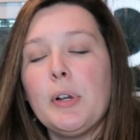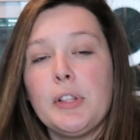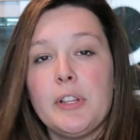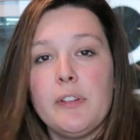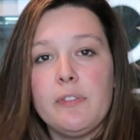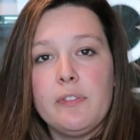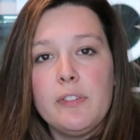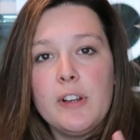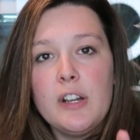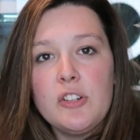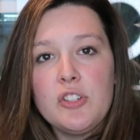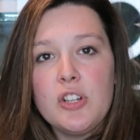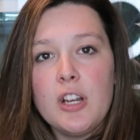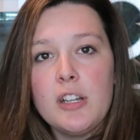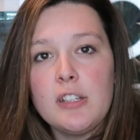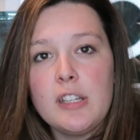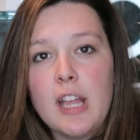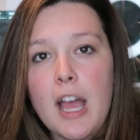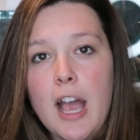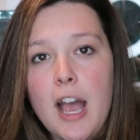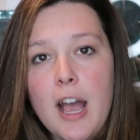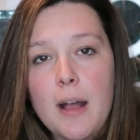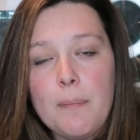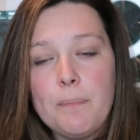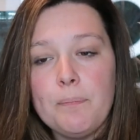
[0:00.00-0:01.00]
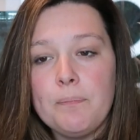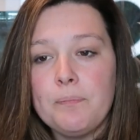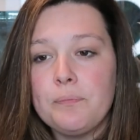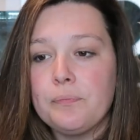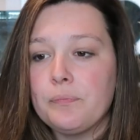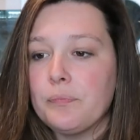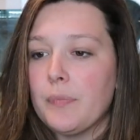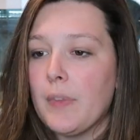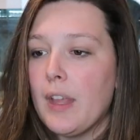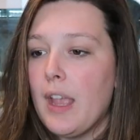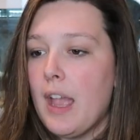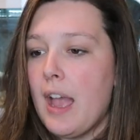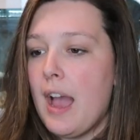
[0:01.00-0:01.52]
put the fridge on top.
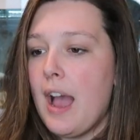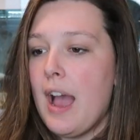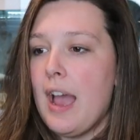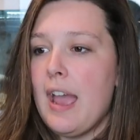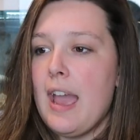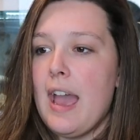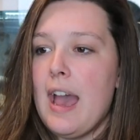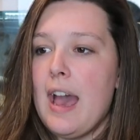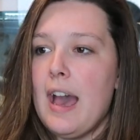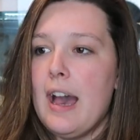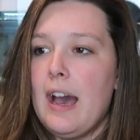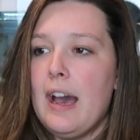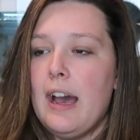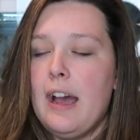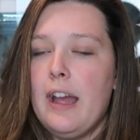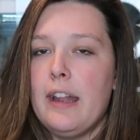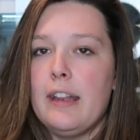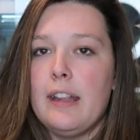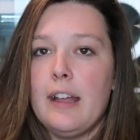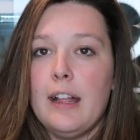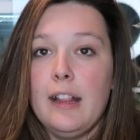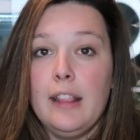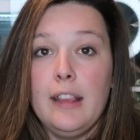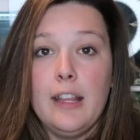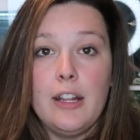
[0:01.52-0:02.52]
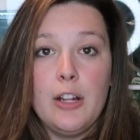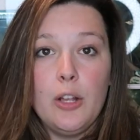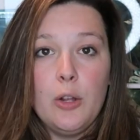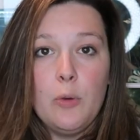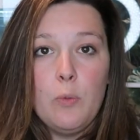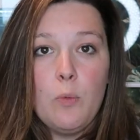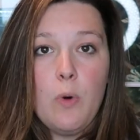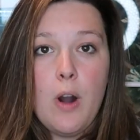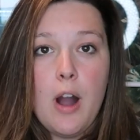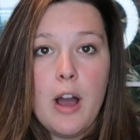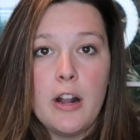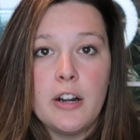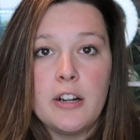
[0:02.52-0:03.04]
I had a little
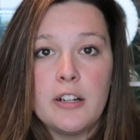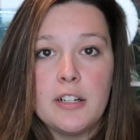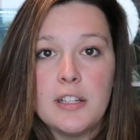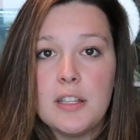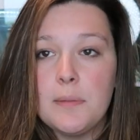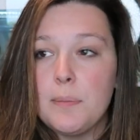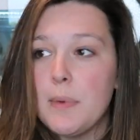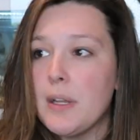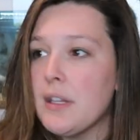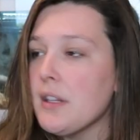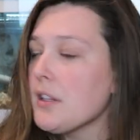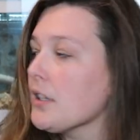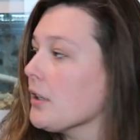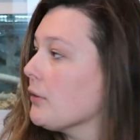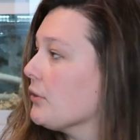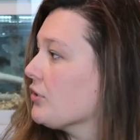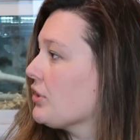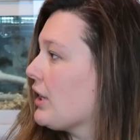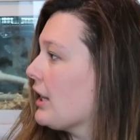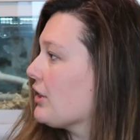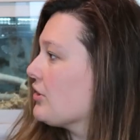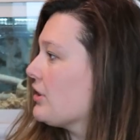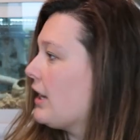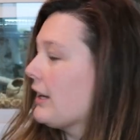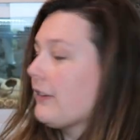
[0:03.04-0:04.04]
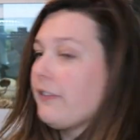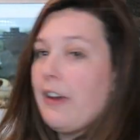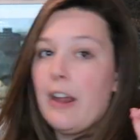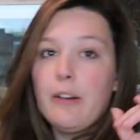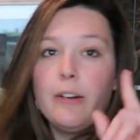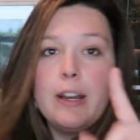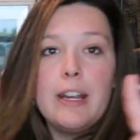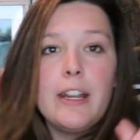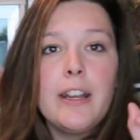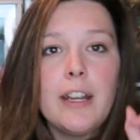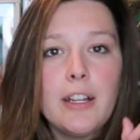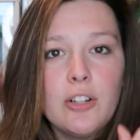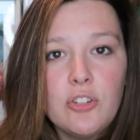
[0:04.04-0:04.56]
water dispenser, which actually I've got
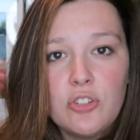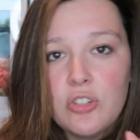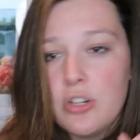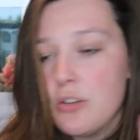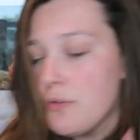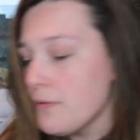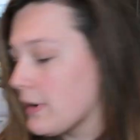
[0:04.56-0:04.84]
right here. I can show